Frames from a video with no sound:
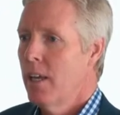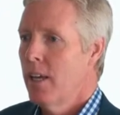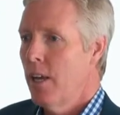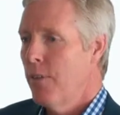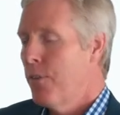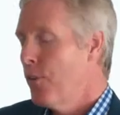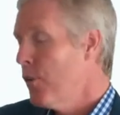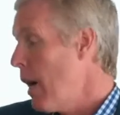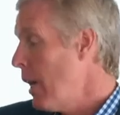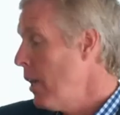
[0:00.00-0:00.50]

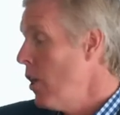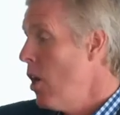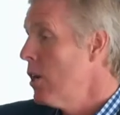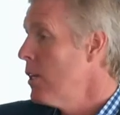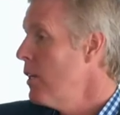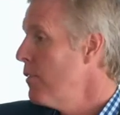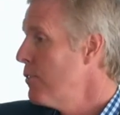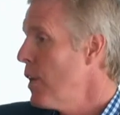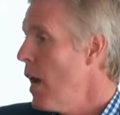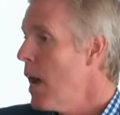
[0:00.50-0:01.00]
Now, if you've got a long
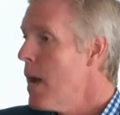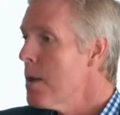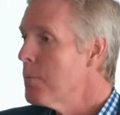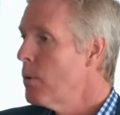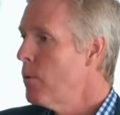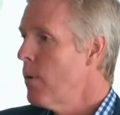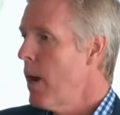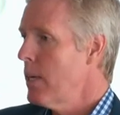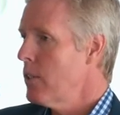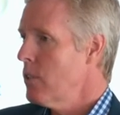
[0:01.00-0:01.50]
enough time
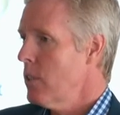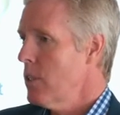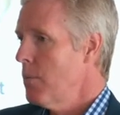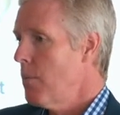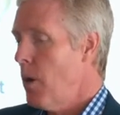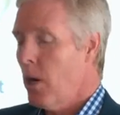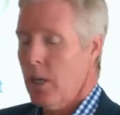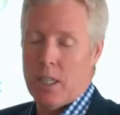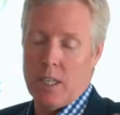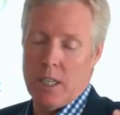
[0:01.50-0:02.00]
horizon, the
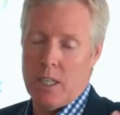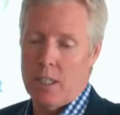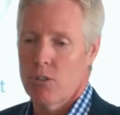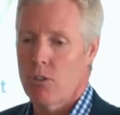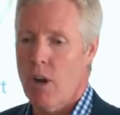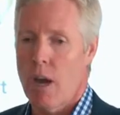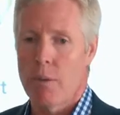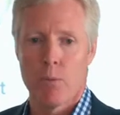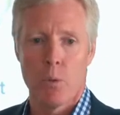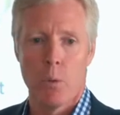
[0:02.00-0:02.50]
market can
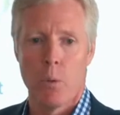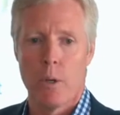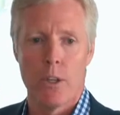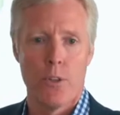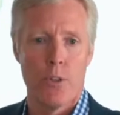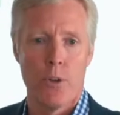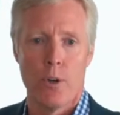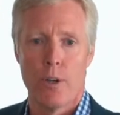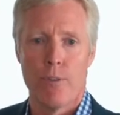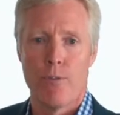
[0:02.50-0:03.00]
drop 20,
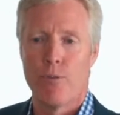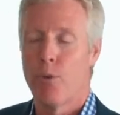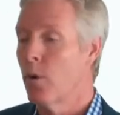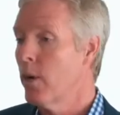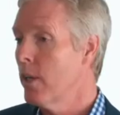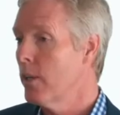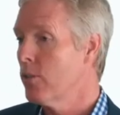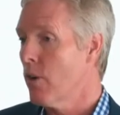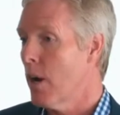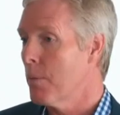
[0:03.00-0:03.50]
30,
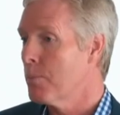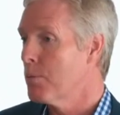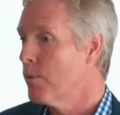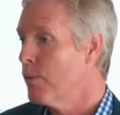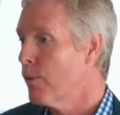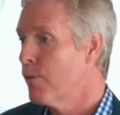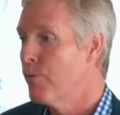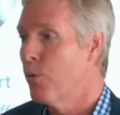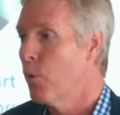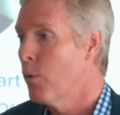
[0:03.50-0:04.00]
40. It dropped
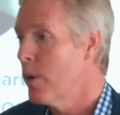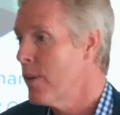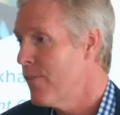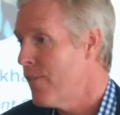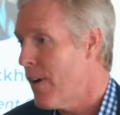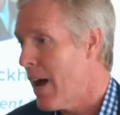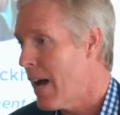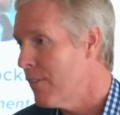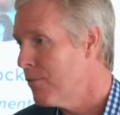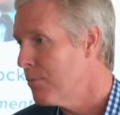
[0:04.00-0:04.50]
over
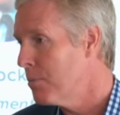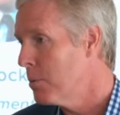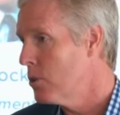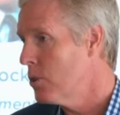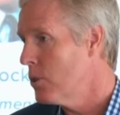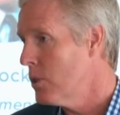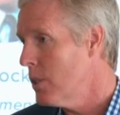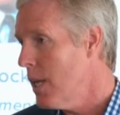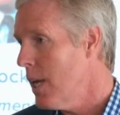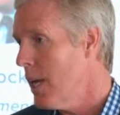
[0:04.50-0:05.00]

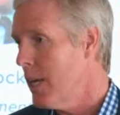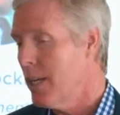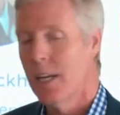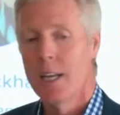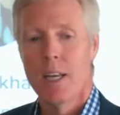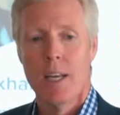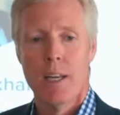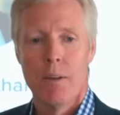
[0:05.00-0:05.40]
45%